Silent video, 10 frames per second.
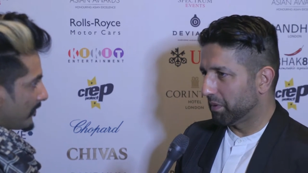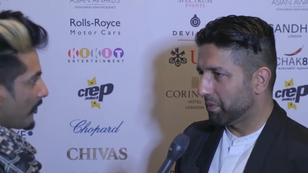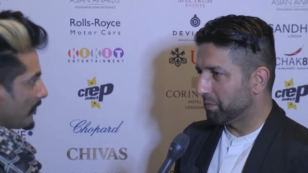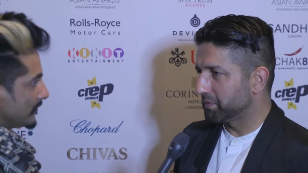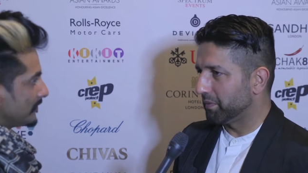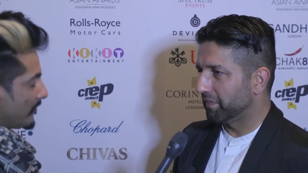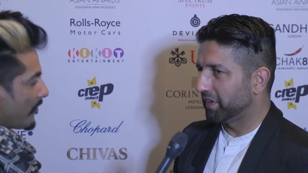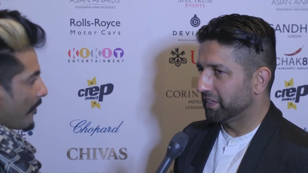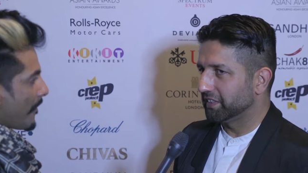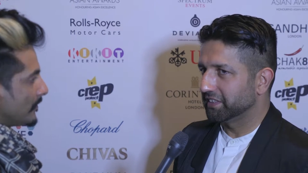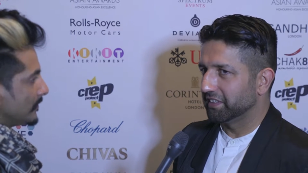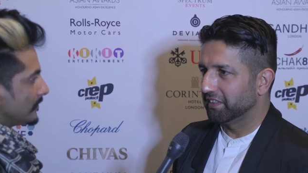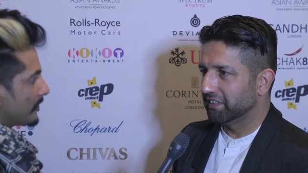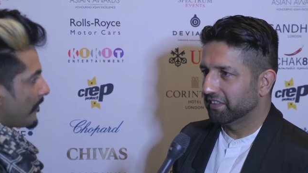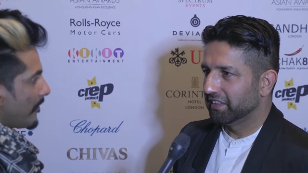Speaker 1: my mum's from
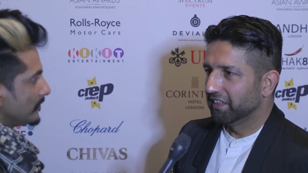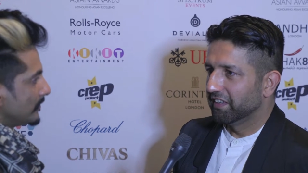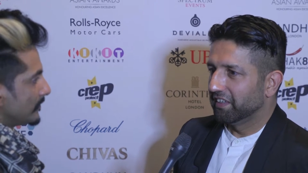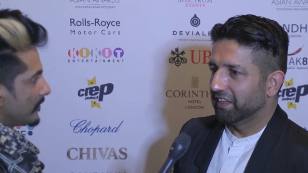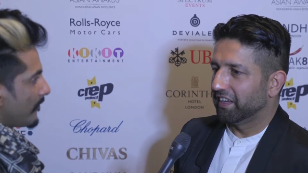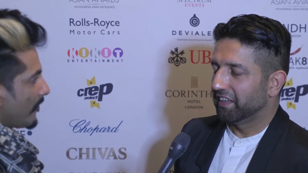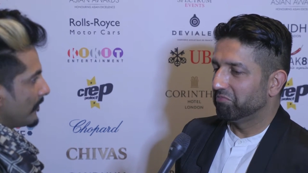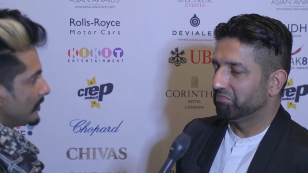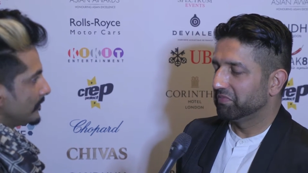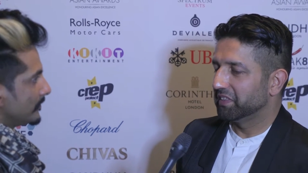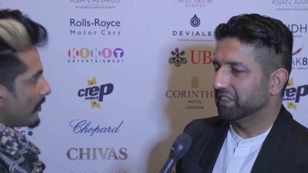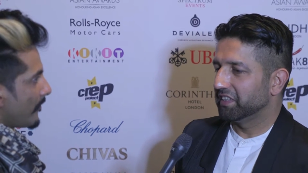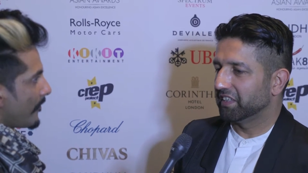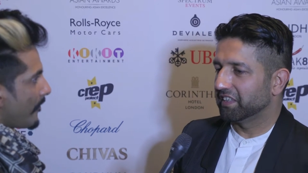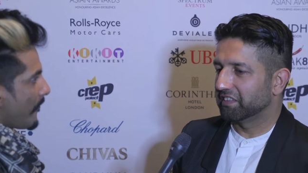Afghanistan, and
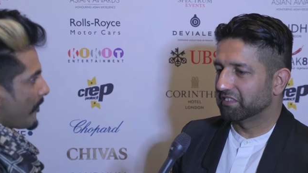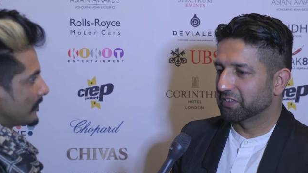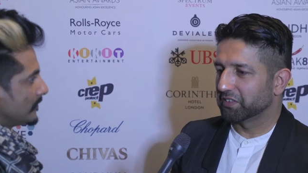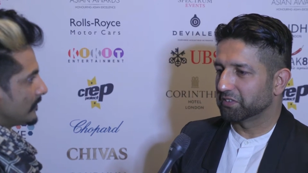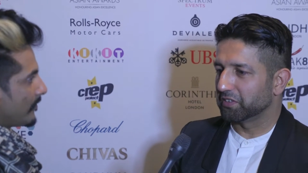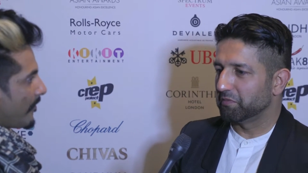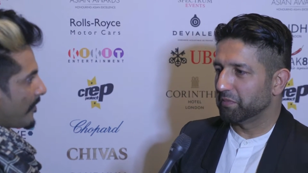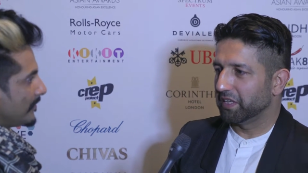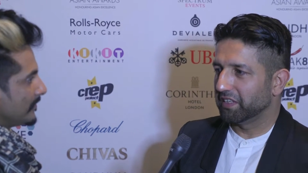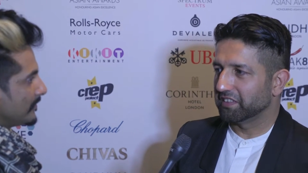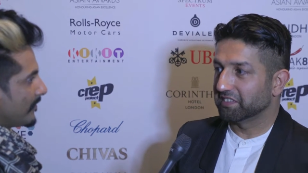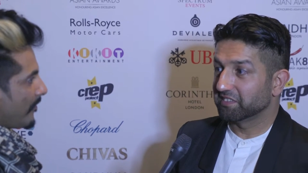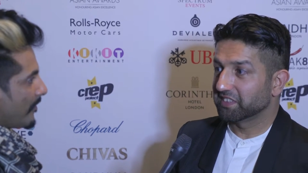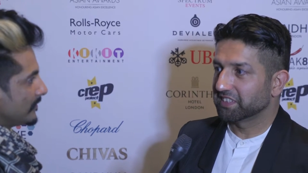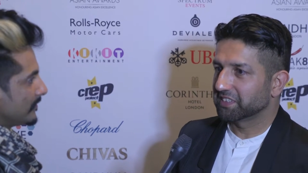it just sort of means